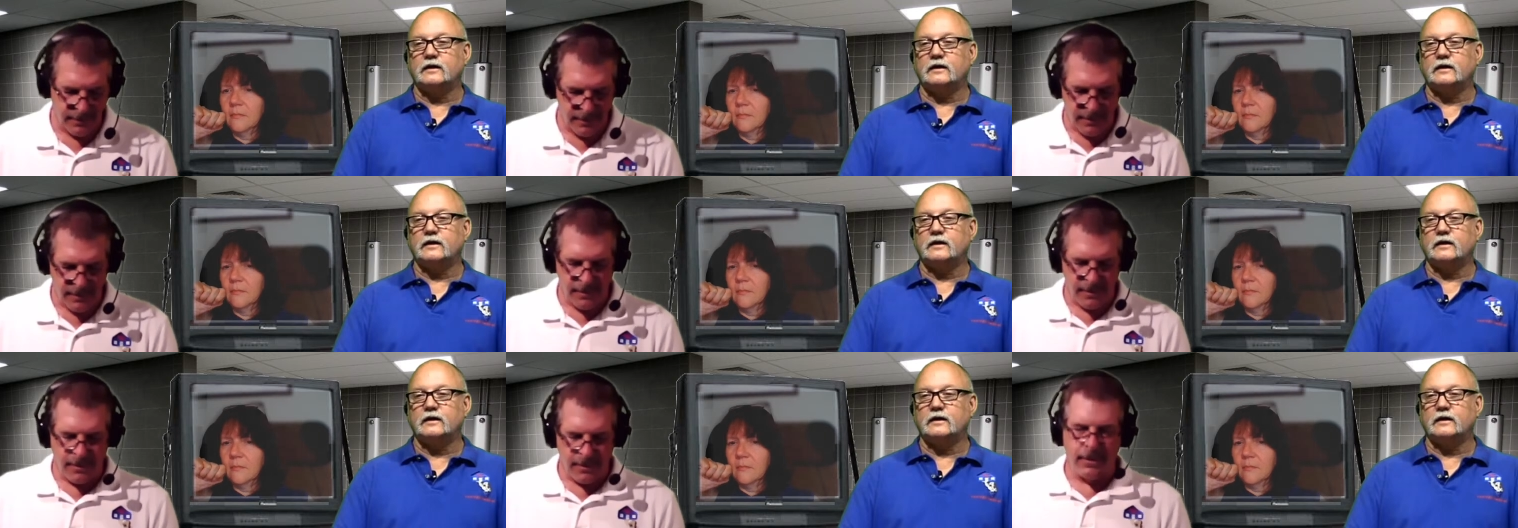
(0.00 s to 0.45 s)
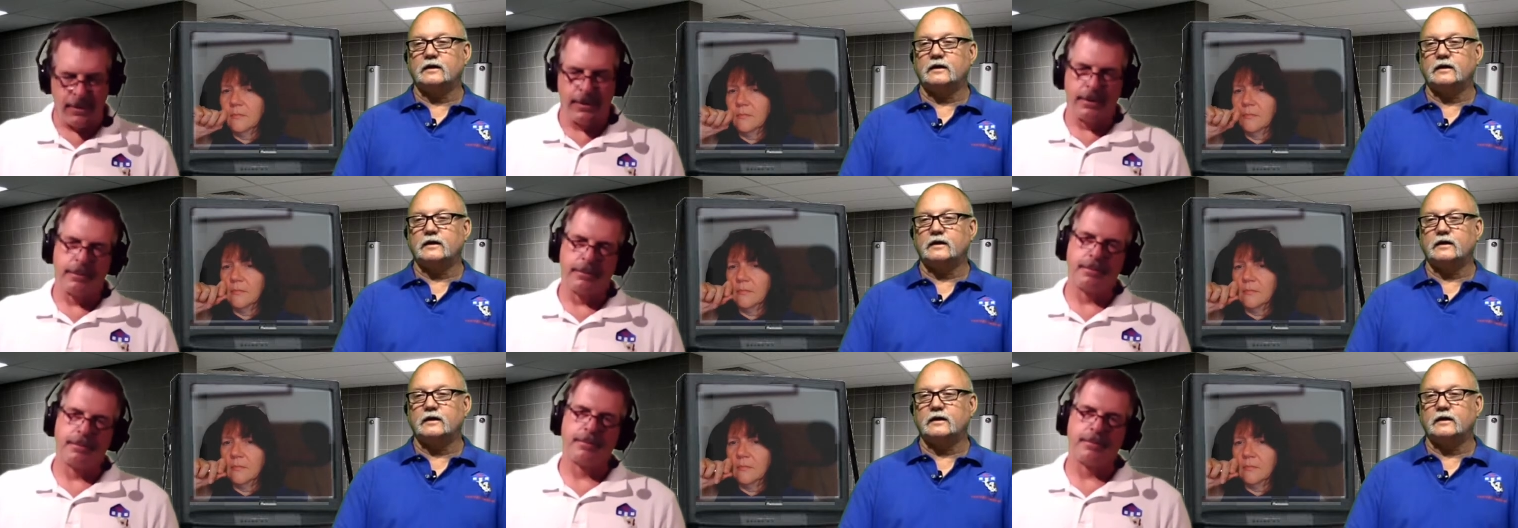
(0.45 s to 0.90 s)
Speaker 1: and
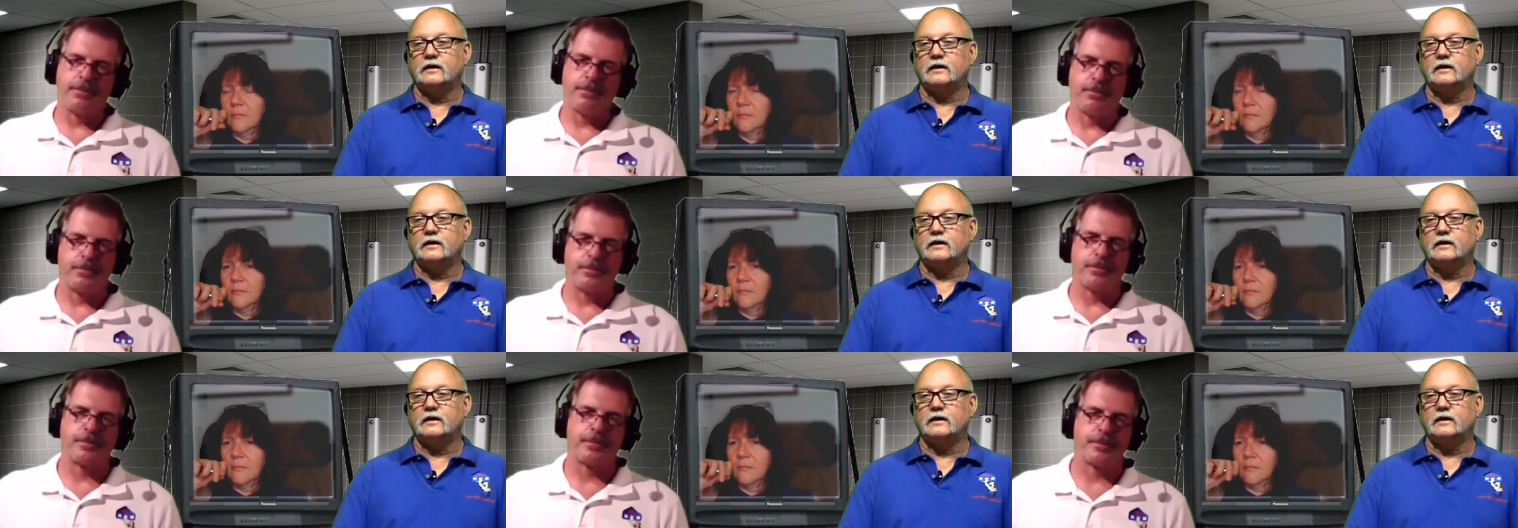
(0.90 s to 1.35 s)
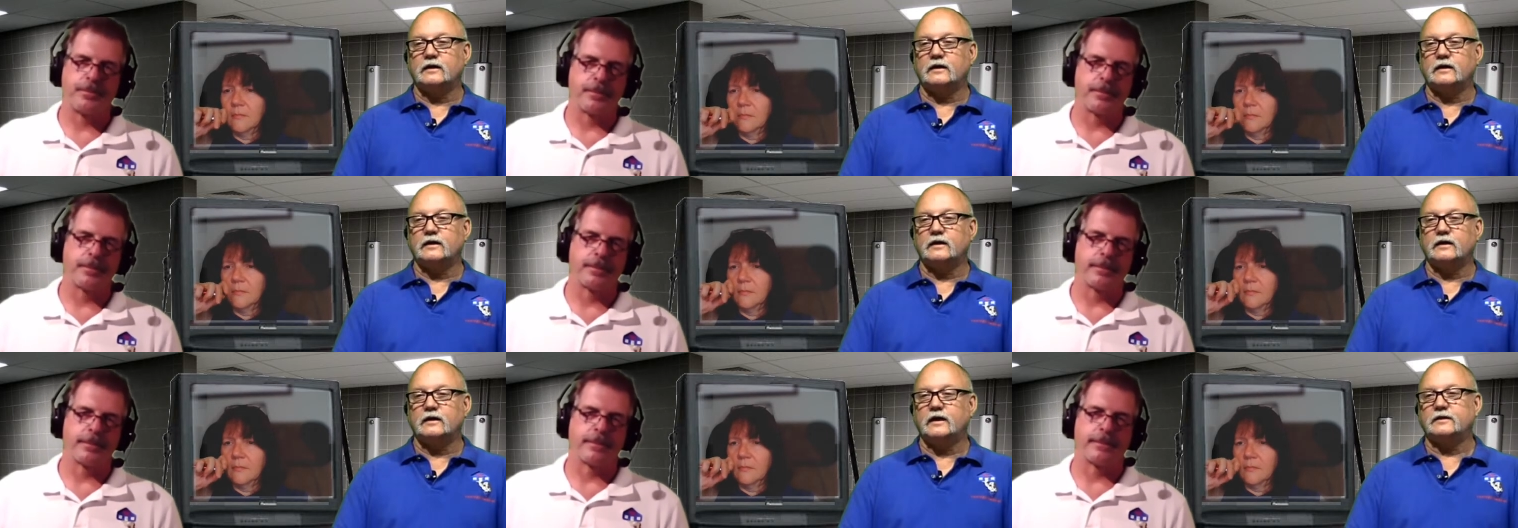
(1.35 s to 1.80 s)
thin set,
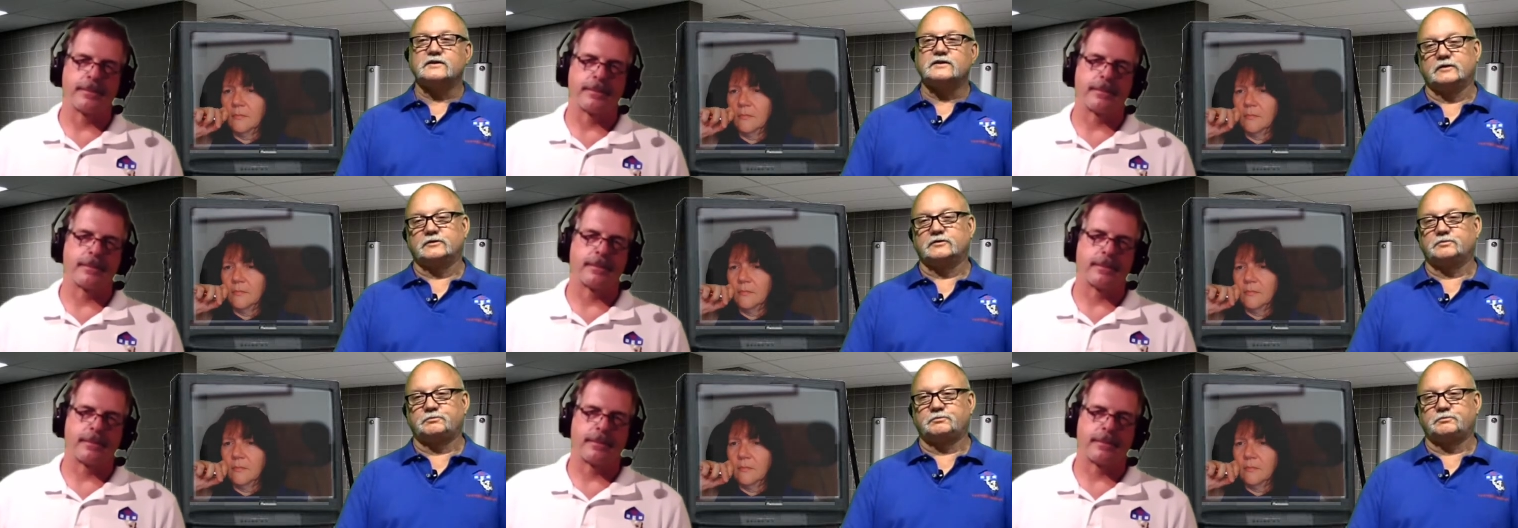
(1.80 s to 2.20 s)
uh, I mean,